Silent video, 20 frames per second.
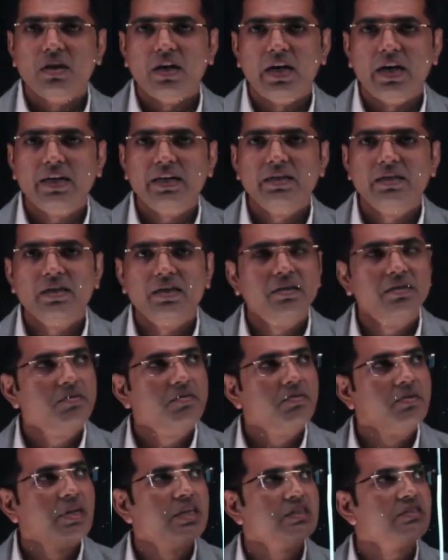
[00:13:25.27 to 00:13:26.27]
And
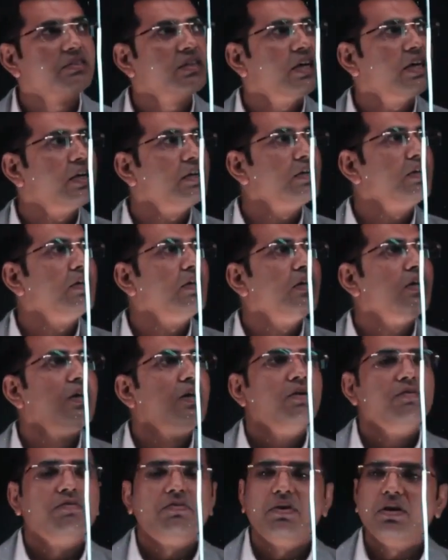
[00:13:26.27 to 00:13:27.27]
let's start.
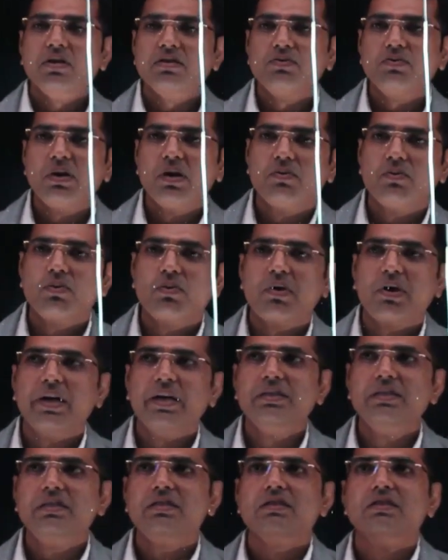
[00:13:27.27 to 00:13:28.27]
First, we have to
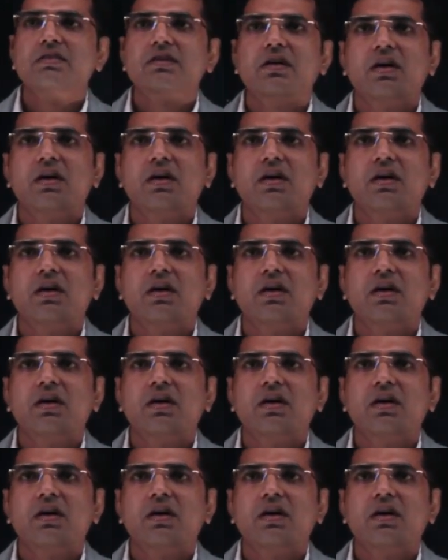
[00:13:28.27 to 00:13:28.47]
write